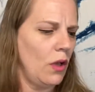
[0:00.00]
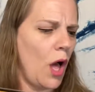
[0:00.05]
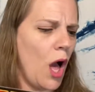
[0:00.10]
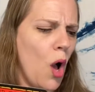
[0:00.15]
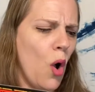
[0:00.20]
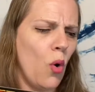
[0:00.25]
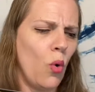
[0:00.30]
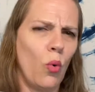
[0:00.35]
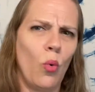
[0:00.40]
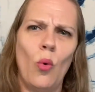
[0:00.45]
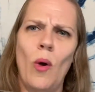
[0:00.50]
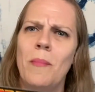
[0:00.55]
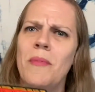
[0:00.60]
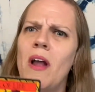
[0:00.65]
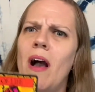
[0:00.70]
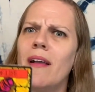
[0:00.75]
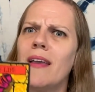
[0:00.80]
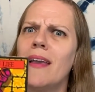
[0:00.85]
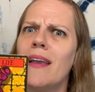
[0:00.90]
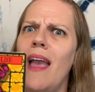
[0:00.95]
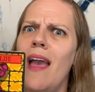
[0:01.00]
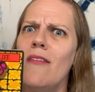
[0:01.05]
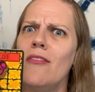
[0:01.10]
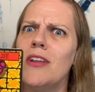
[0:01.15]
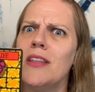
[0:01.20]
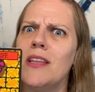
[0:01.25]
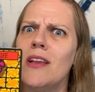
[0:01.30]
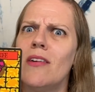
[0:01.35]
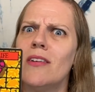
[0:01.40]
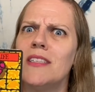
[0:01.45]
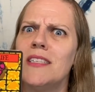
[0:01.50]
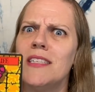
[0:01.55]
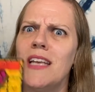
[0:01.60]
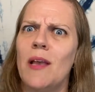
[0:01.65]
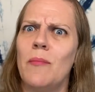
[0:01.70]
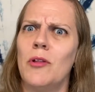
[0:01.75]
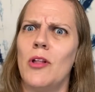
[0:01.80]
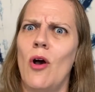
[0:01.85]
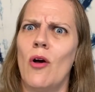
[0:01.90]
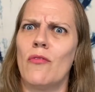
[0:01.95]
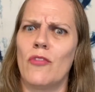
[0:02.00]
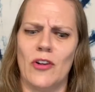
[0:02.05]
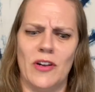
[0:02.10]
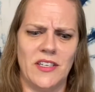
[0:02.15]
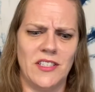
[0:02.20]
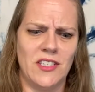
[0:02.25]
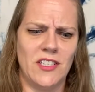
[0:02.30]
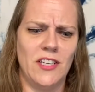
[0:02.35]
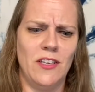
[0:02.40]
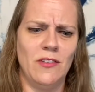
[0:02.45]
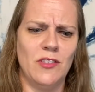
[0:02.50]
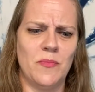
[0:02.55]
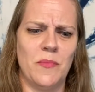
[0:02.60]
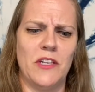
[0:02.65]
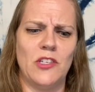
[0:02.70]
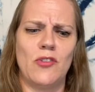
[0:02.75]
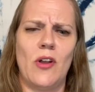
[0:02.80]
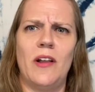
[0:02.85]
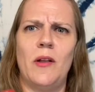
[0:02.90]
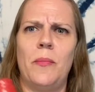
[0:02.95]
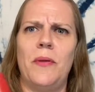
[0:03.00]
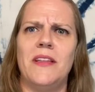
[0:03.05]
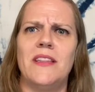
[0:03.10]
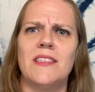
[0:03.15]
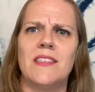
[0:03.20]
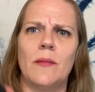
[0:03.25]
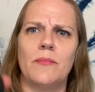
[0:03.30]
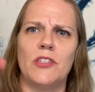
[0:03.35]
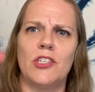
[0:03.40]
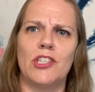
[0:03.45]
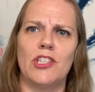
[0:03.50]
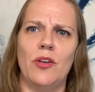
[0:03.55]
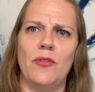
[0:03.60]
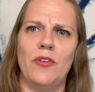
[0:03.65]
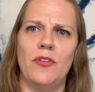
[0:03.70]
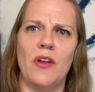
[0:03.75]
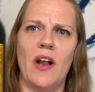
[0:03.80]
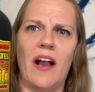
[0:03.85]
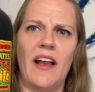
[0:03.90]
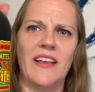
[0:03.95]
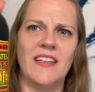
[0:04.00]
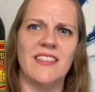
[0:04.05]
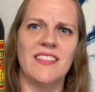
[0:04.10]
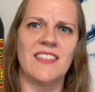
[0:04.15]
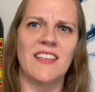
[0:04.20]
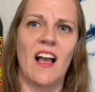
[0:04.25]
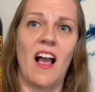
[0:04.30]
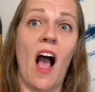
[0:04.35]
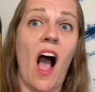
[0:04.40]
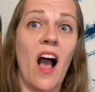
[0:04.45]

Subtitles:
oh, I'm knocking everything on the table over. Excuse me, trying to pick this up to show you guys.